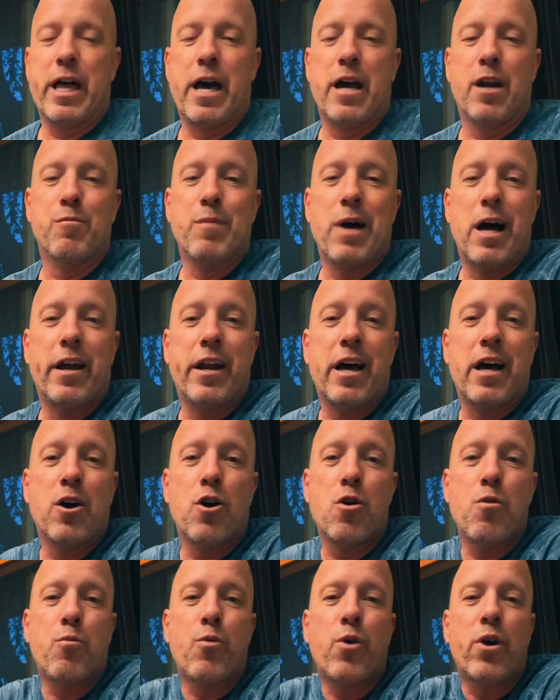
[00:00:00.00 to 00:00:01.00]
So, with that in
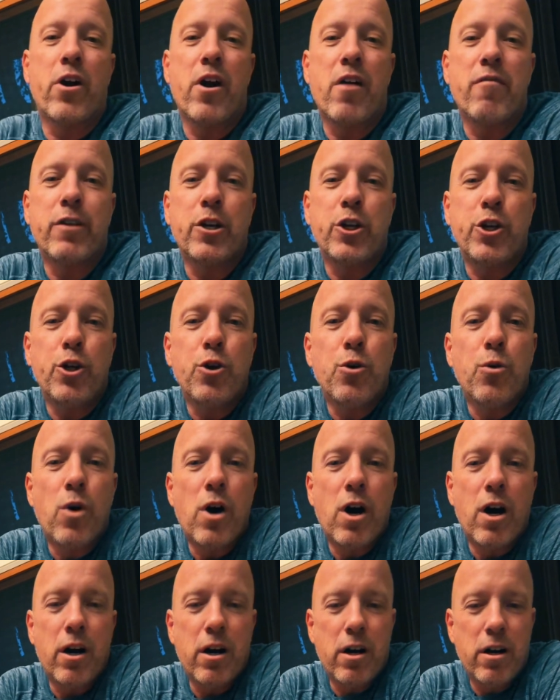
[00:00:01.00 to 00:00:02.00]
mind, I hope wherever
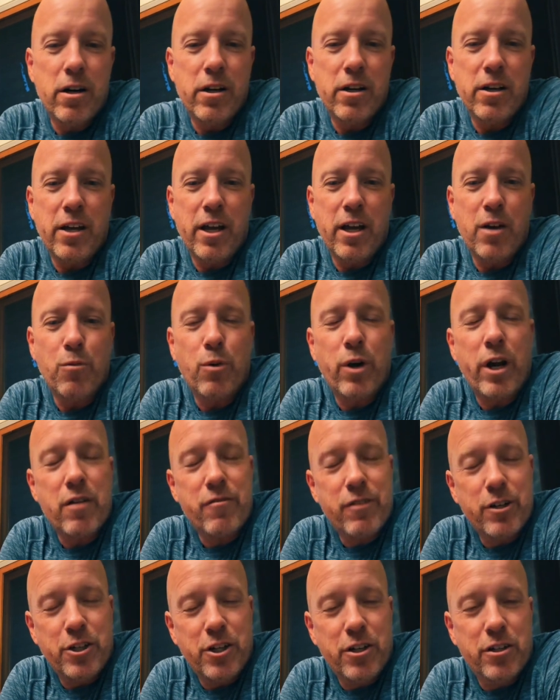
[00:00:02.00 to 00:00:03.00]
you are and
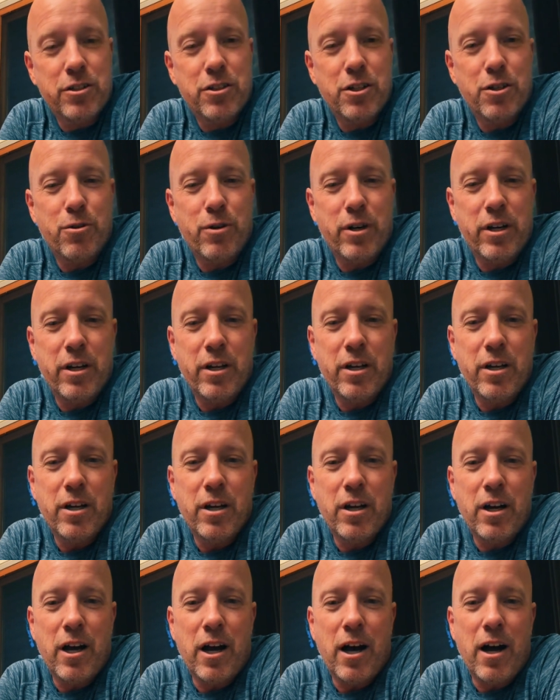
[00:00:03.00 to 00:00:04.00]
whatever you're
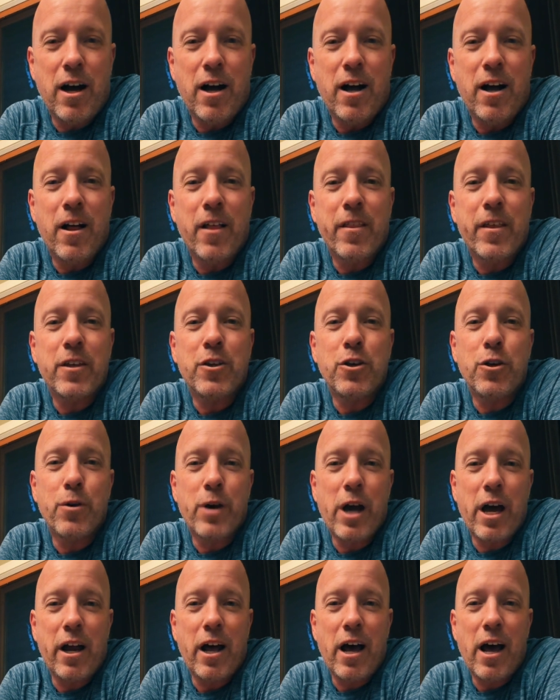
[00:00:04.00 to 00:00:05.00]
doing, uh,
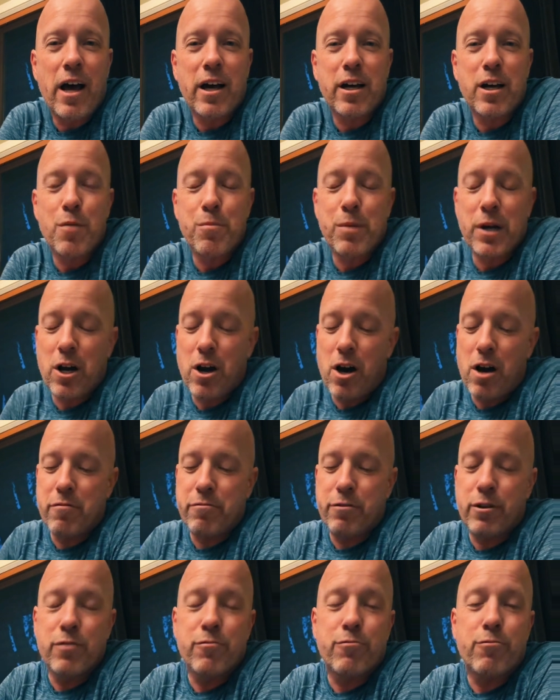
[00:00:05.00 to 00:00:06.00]
that you got a hot cup of
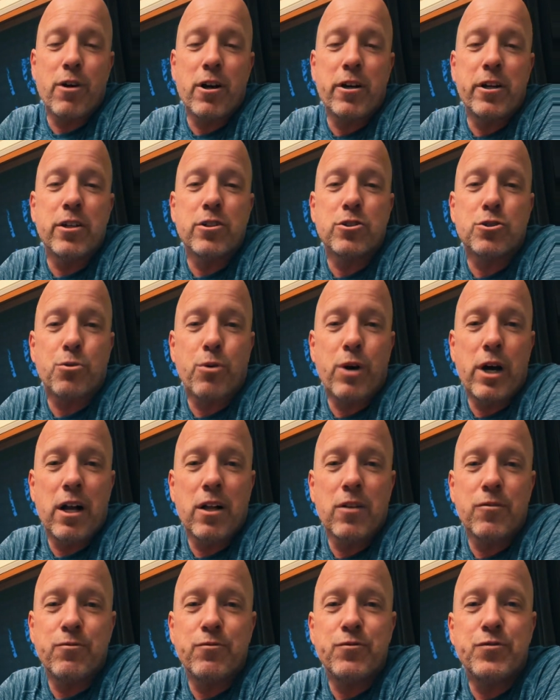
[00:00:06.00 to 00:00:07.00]
coffee in front of you as
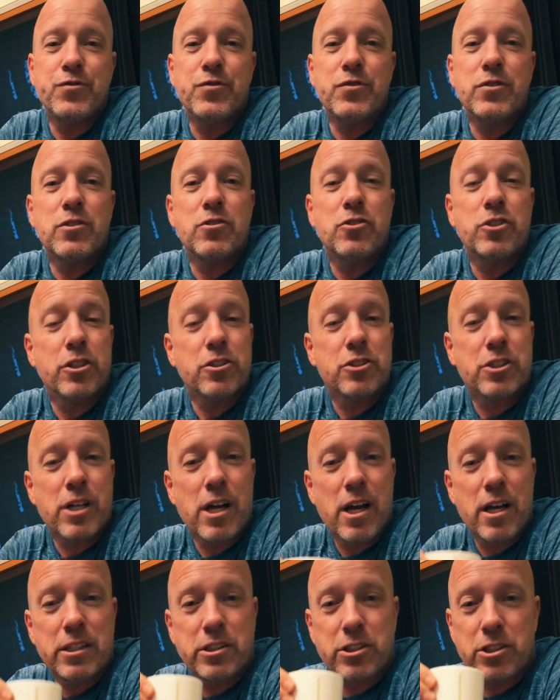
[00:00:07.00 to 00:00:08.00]
well.
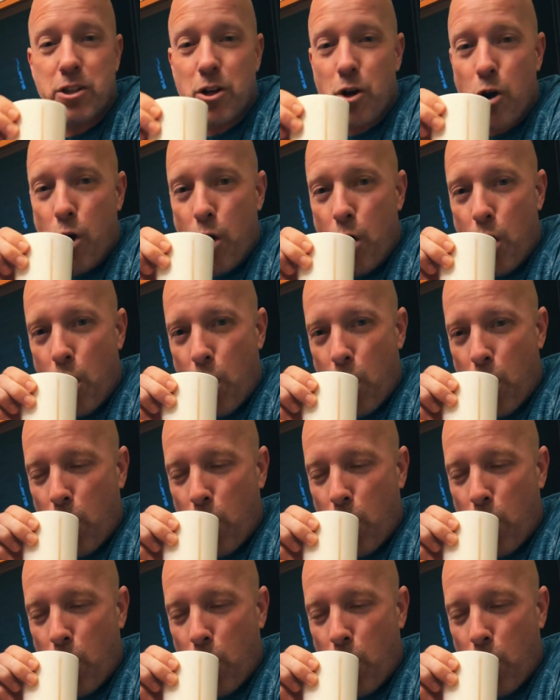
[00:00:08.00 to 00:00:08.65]
Cheers to us.